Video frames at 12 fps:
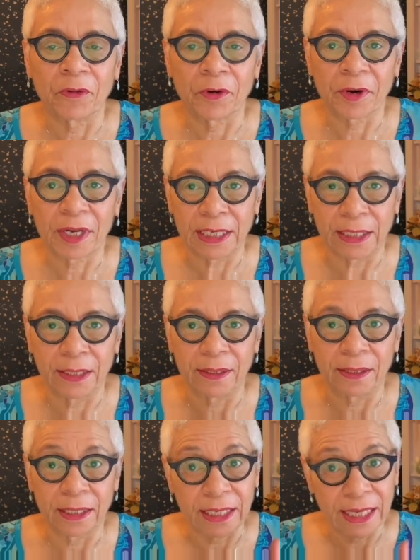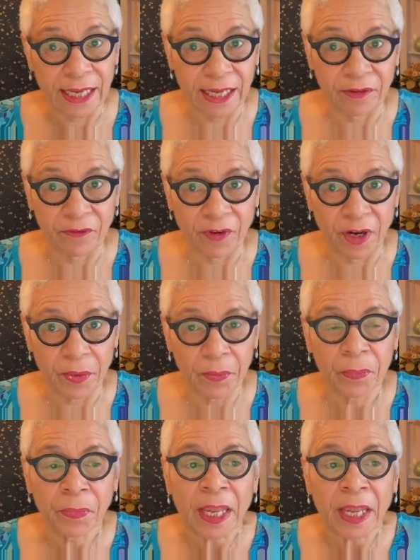over in Canva.